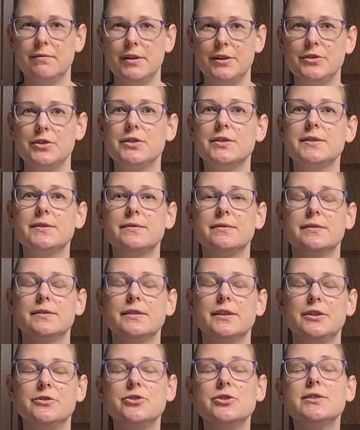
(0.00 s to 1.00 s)
I
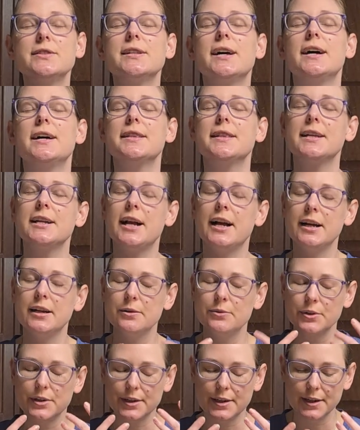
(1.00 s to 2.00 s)
just thought that
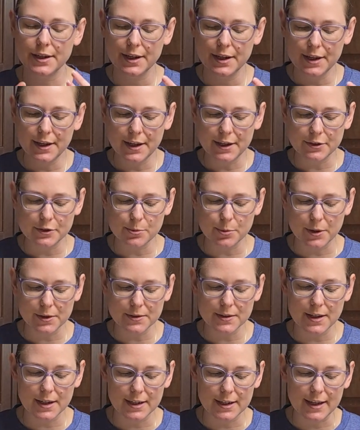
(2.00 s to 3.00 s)
I would
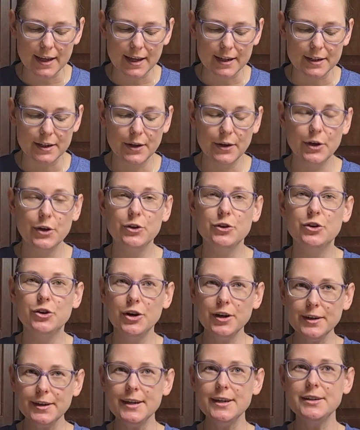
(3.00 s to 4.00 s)
express that again.
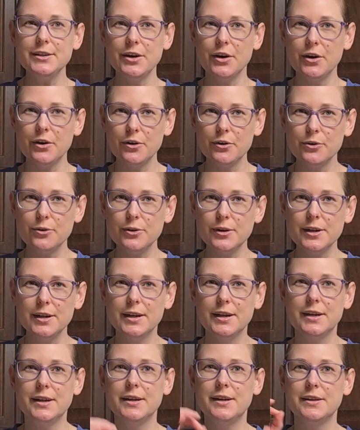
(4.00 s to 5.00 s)
Cookie dough